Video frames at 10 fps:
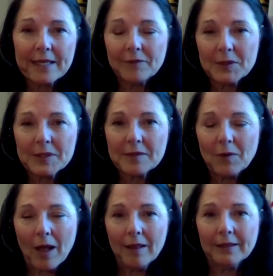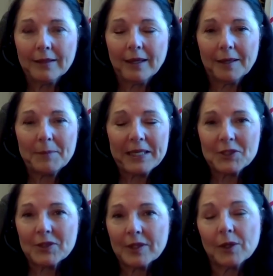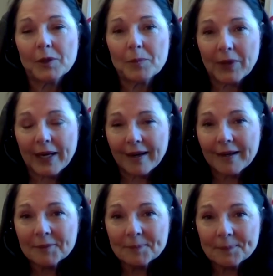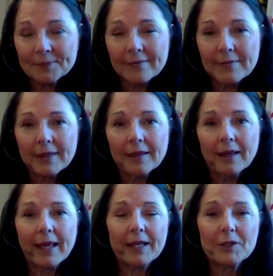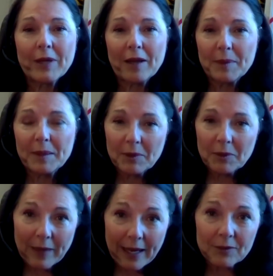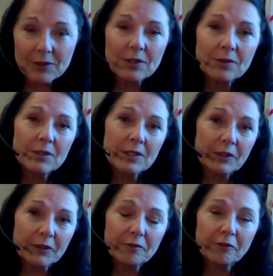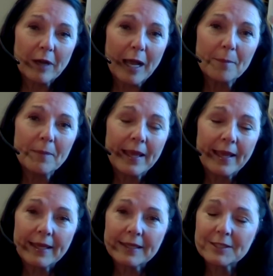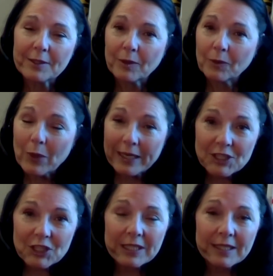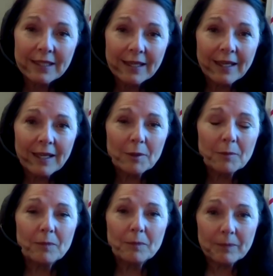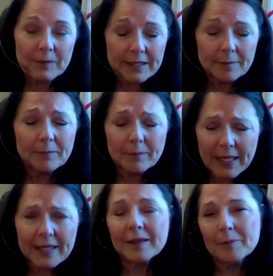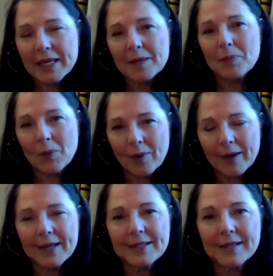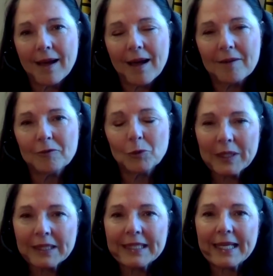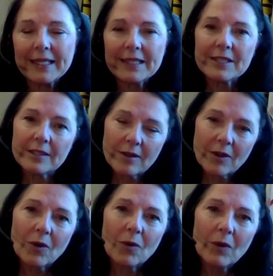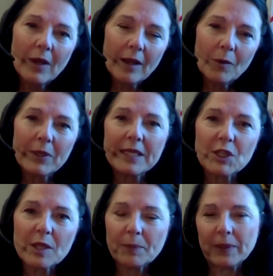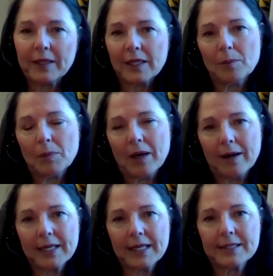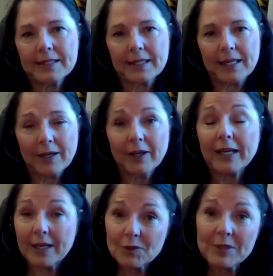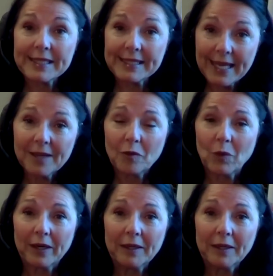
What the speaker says: first of all, make sure that you're in prayer and you have people around you to learn from and to question. Make a point of really getting to know what each of the political parties in our country stand for.